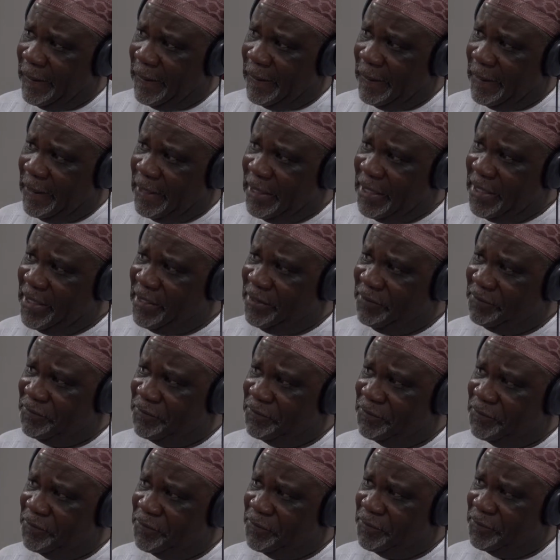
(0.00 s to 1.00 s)

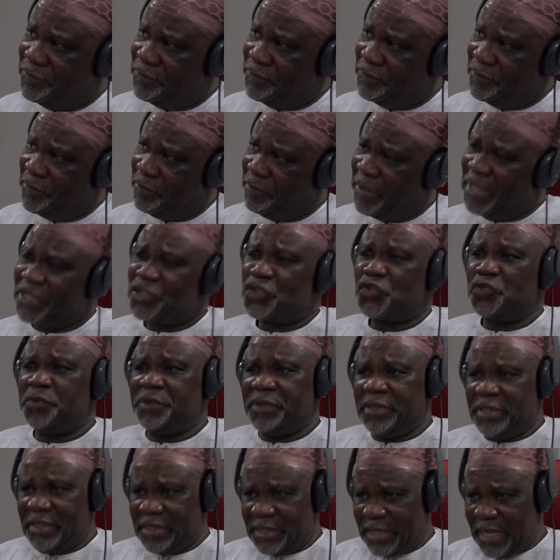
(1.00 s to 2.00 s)
leave much to be
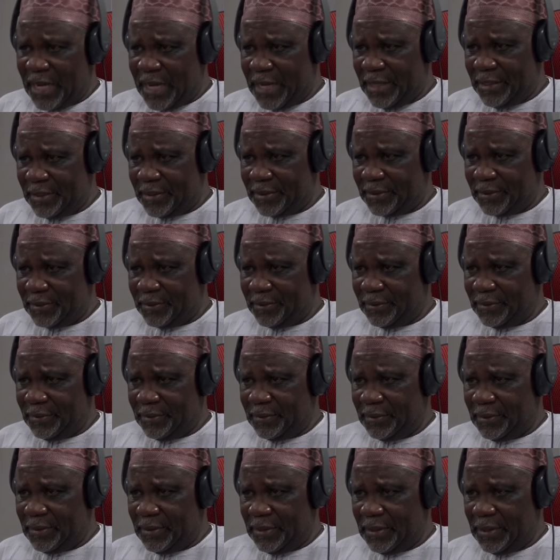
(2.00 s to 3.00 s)
desired.
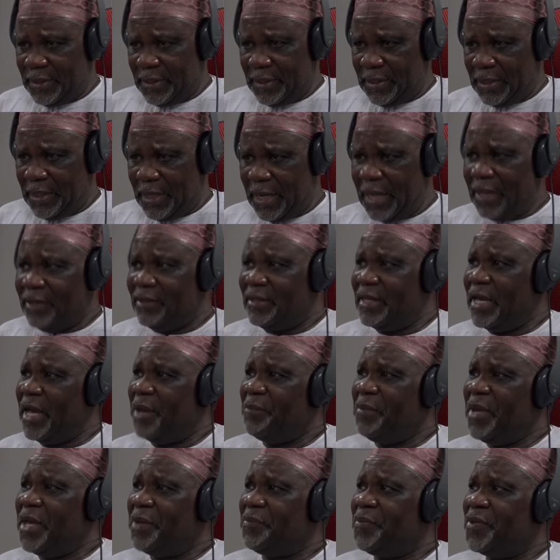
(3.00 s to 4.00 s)
And there
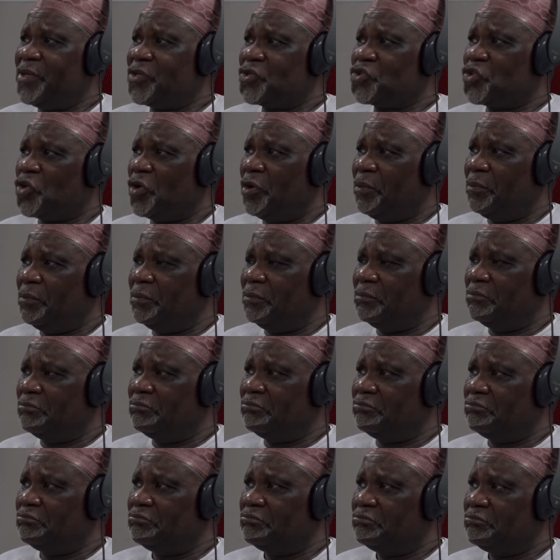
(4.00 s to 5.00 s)
may be
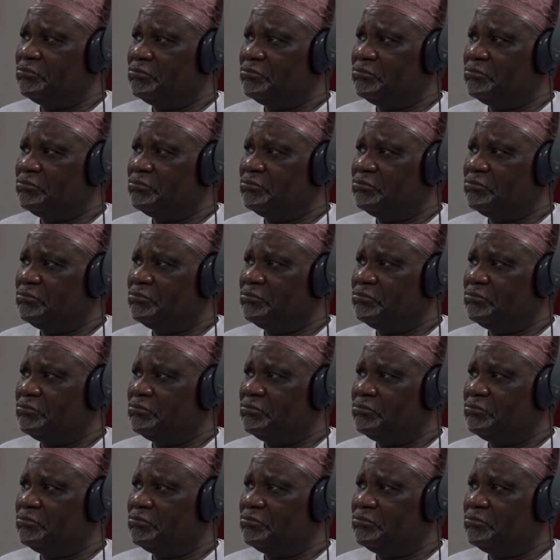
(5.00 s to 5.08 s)
some,